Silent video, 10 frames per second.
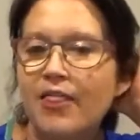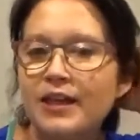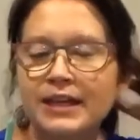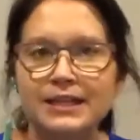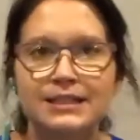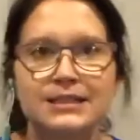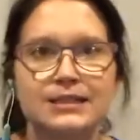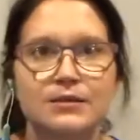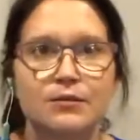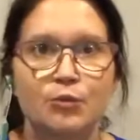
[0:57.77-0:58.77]

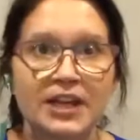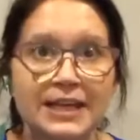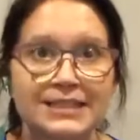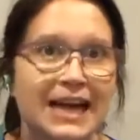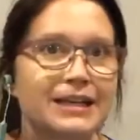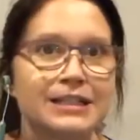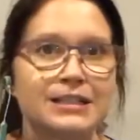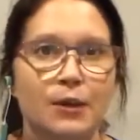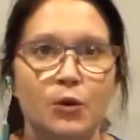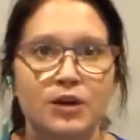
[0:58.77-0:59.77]
These breathing techniques
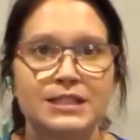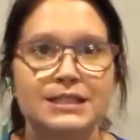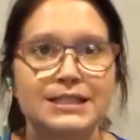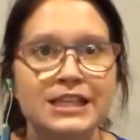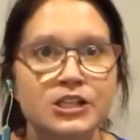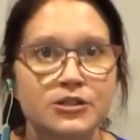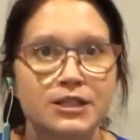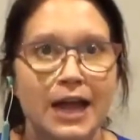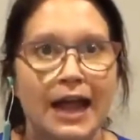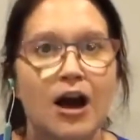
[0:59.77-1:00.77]
that I'm going to teach you
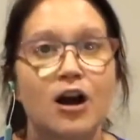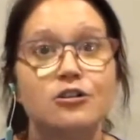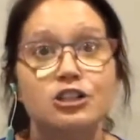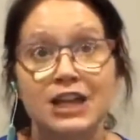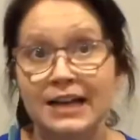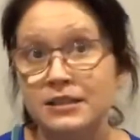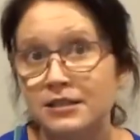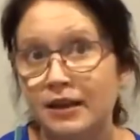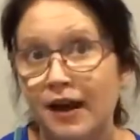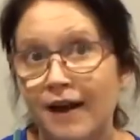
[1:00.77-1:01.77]
today are
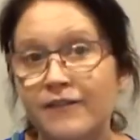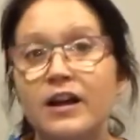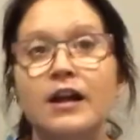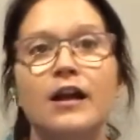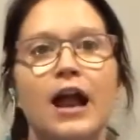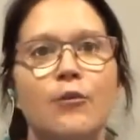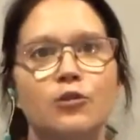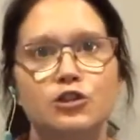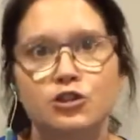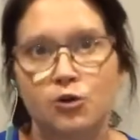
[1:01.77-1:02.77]
gentle enough and
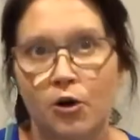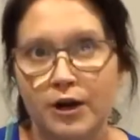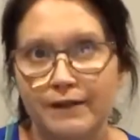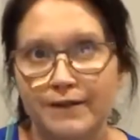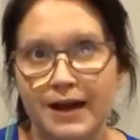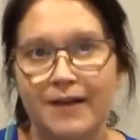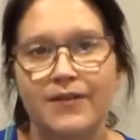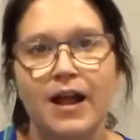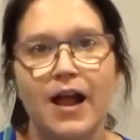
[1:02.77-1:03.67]
restorative enough,